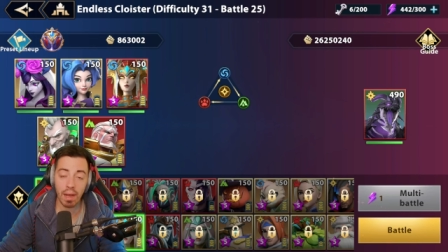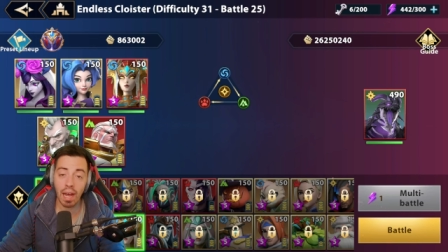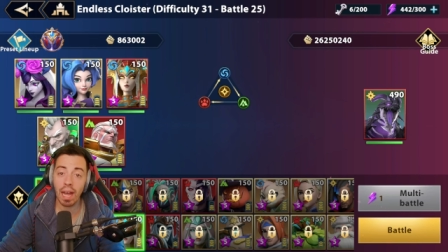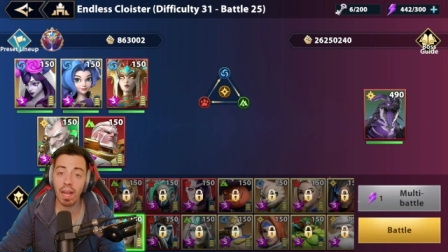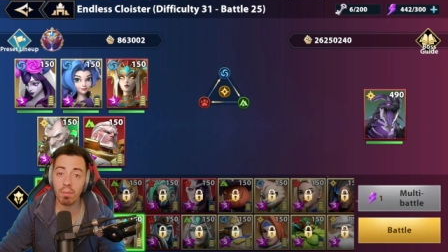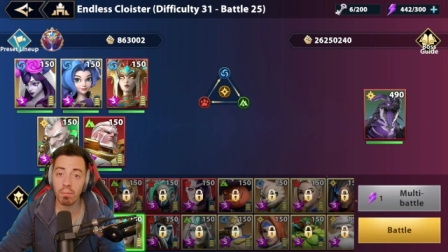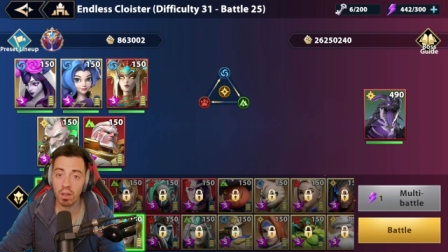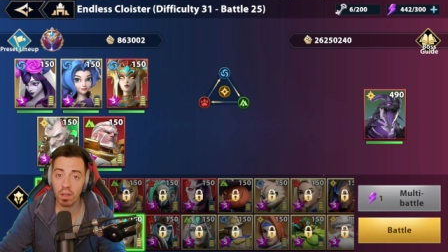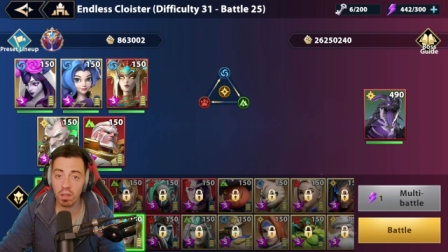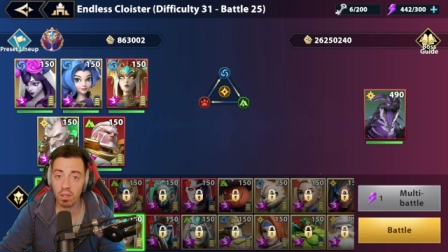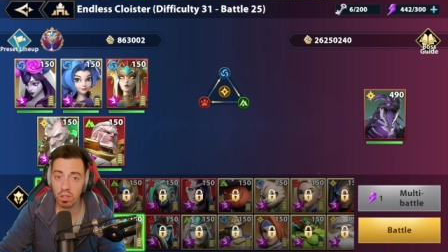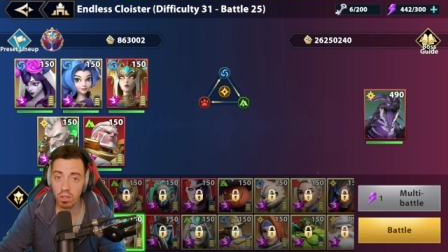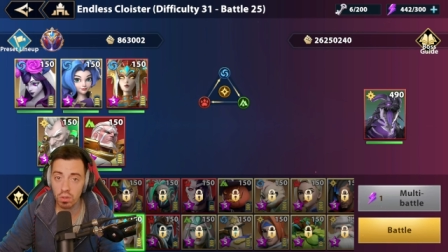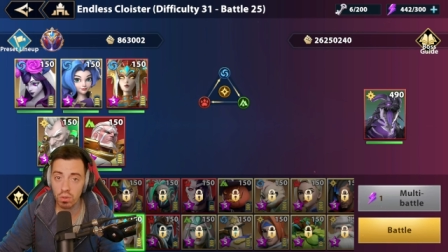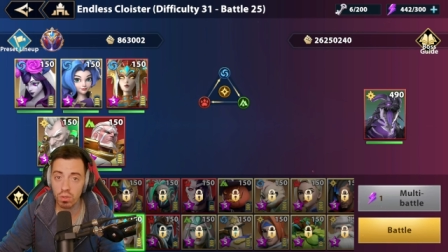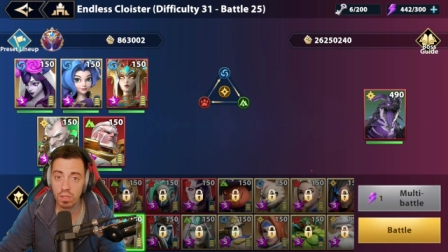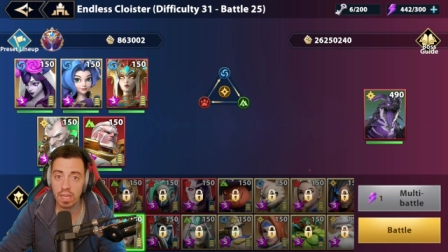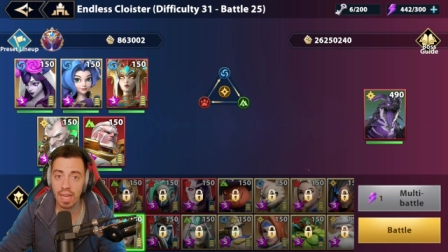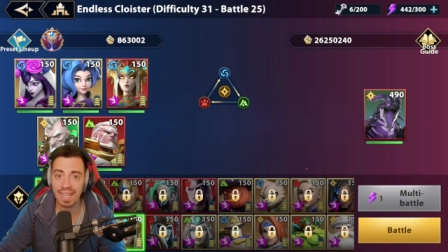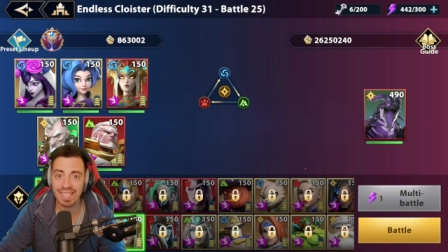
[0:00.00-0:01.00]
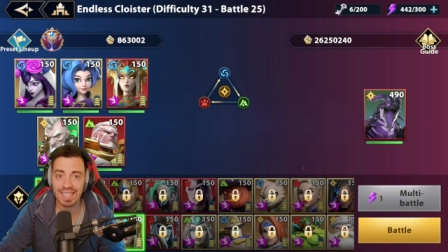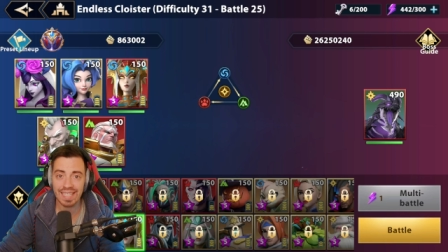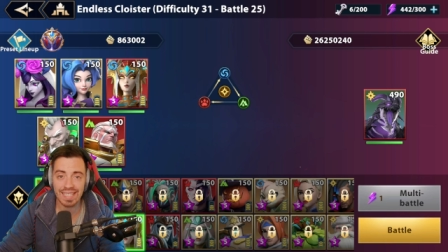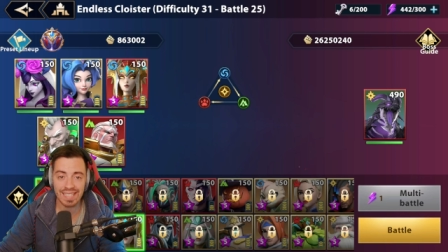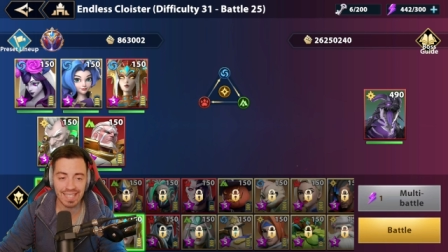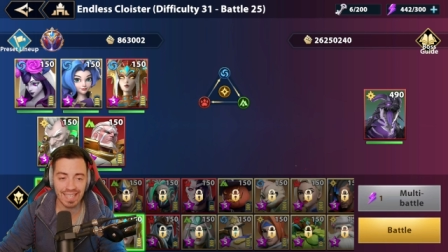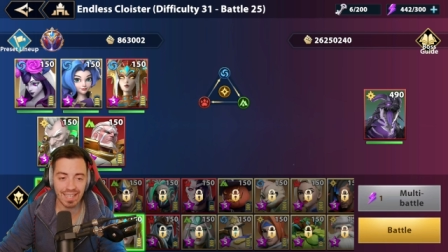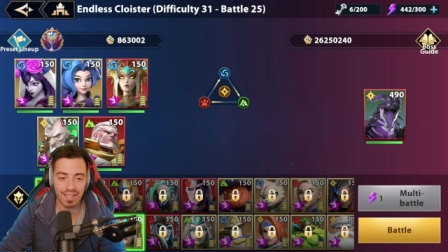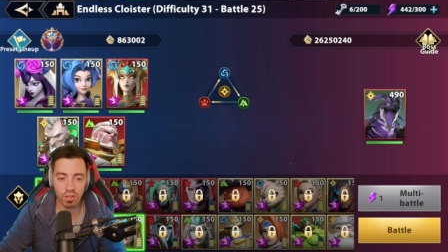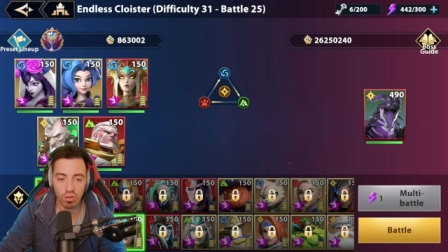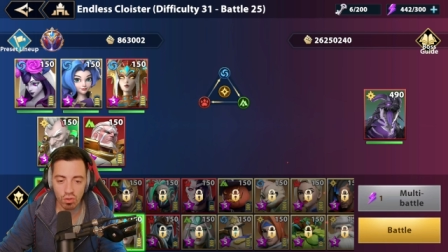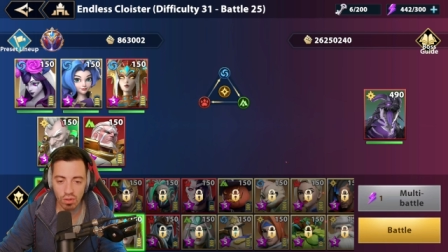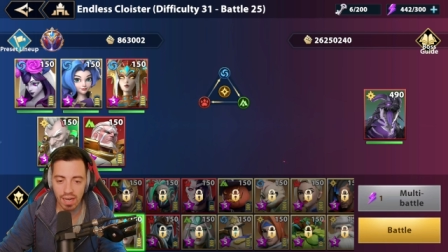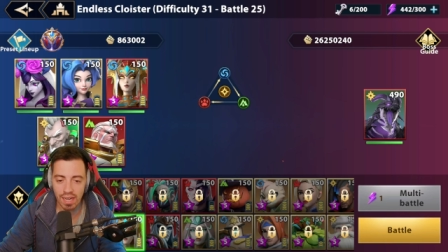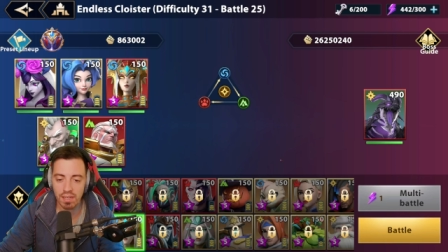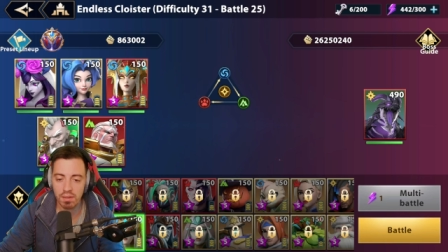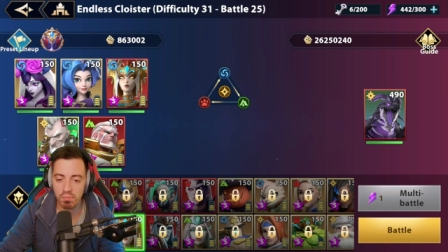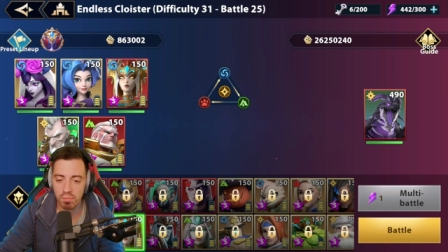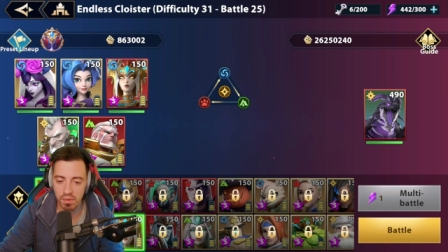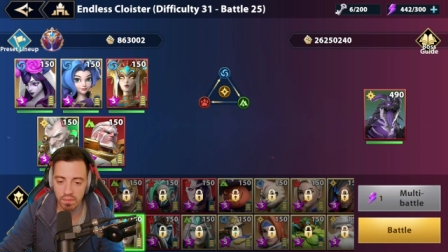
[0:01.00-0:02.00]
I'm gonna use as I said right
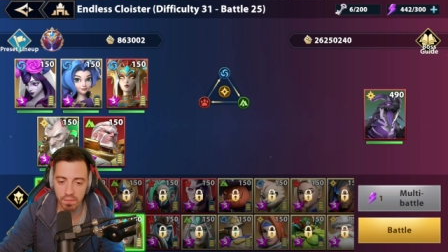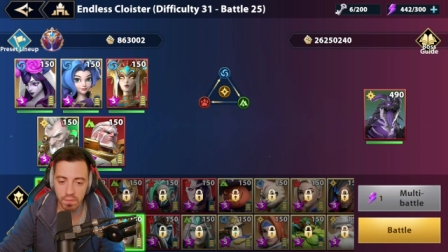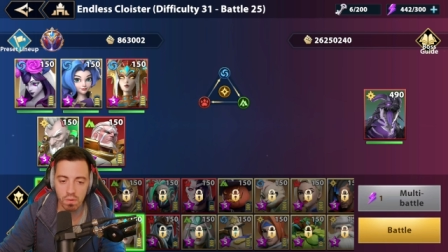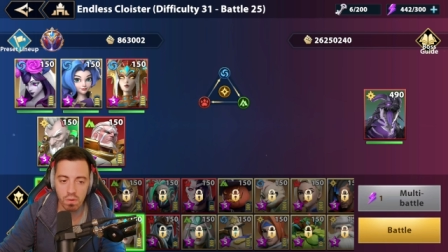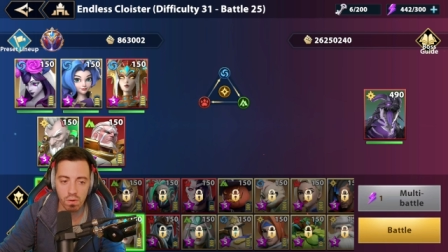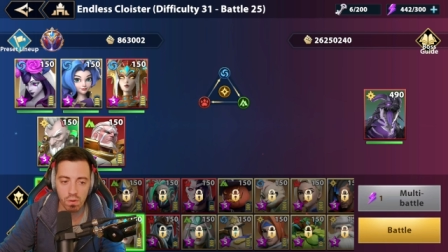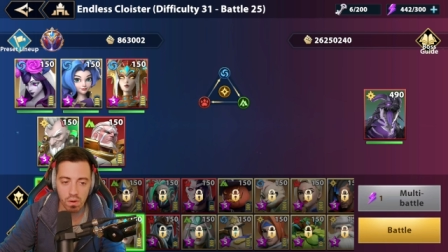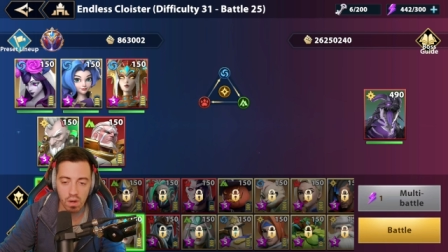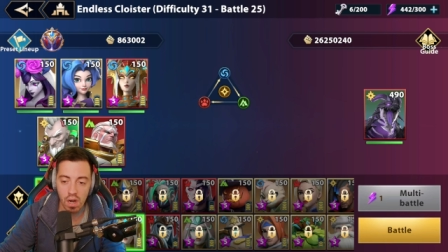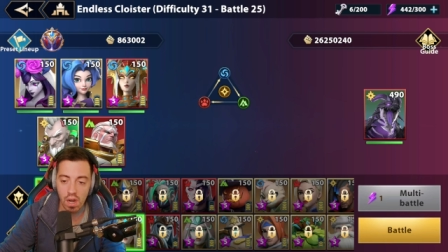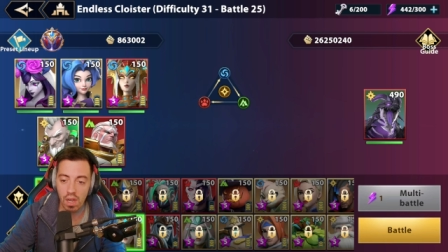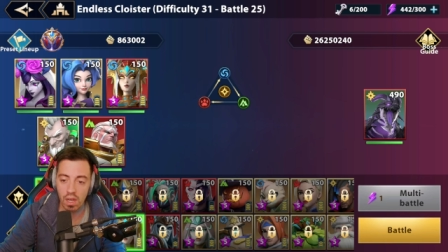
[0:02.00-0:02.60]
before.